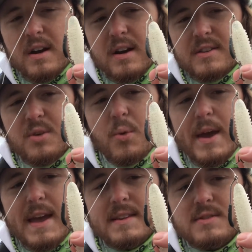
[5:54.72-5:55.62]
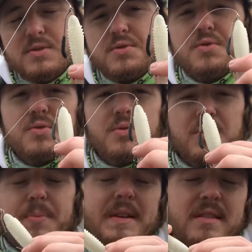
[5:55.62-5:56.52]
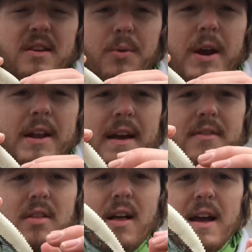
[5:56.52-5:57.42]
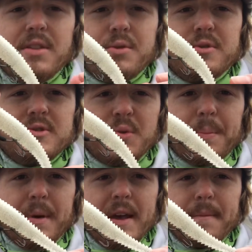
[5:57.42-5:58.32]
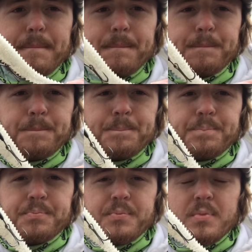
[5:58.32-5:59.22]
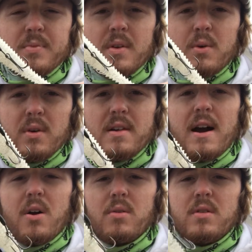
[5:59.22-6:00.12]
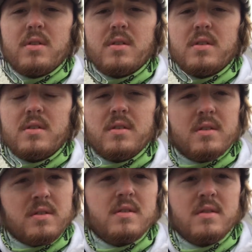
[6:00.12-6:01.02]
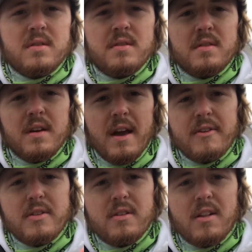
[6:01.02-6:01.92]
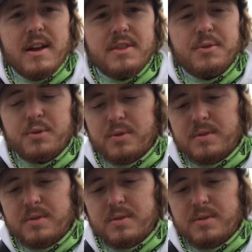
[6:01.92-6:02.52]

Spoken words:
It's basically a way to have a line through swim bait without having a line through.